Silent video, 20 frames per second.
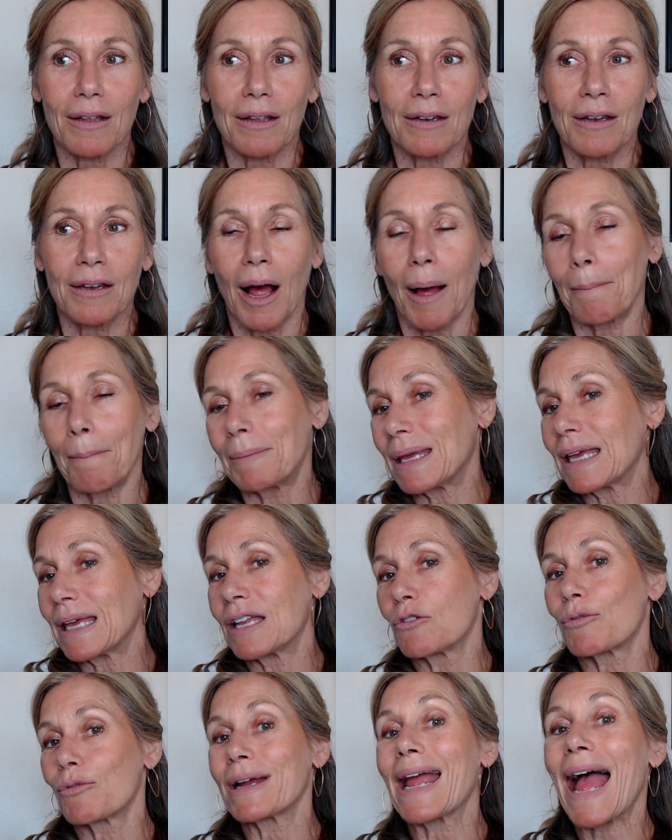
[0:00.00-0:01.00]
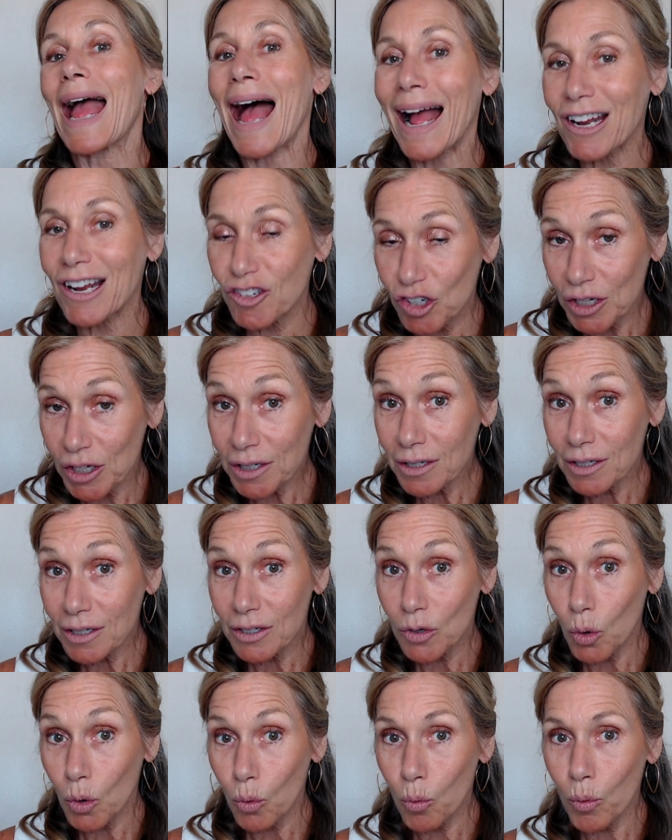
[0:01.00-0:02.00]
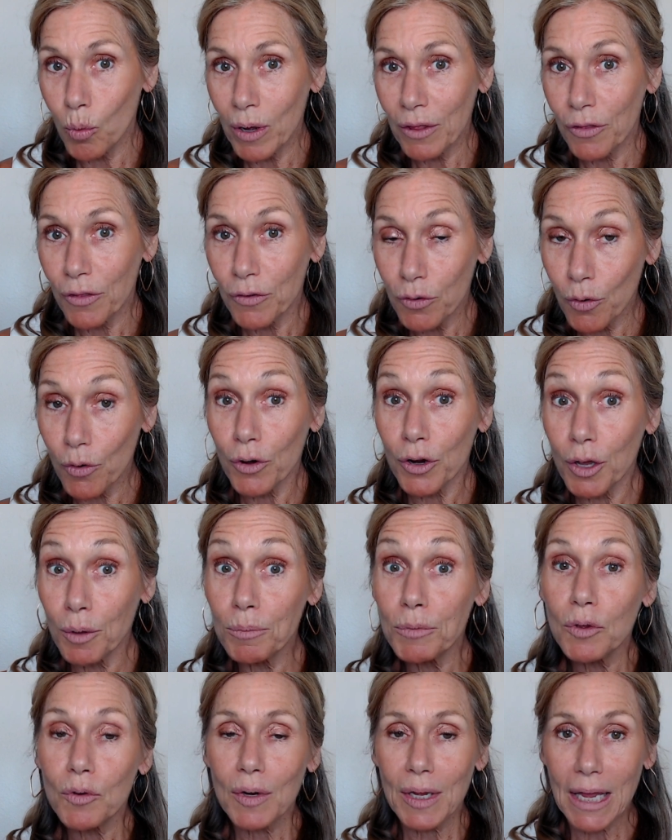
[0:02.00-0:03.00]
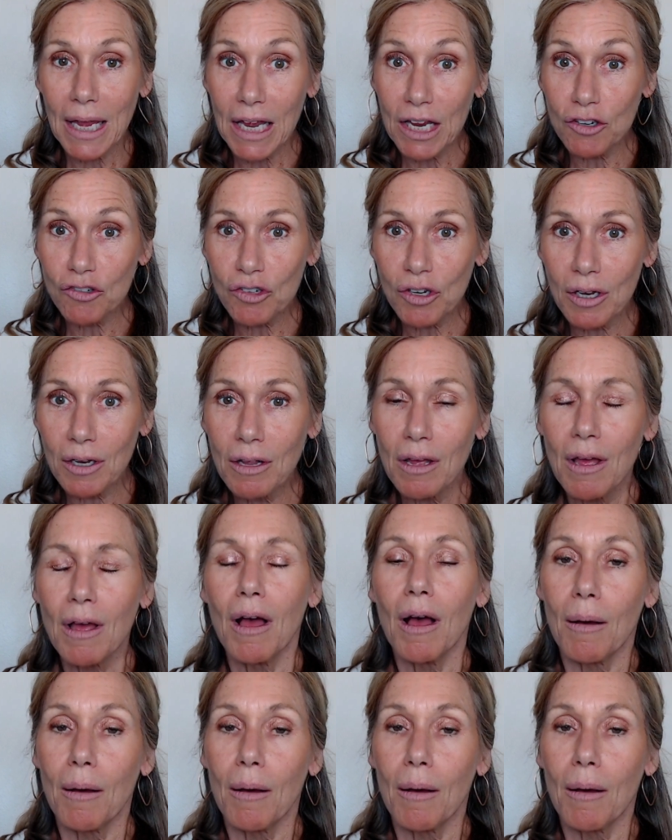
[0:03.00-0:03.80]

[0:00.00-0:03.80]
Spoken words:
not be in reaction with your communication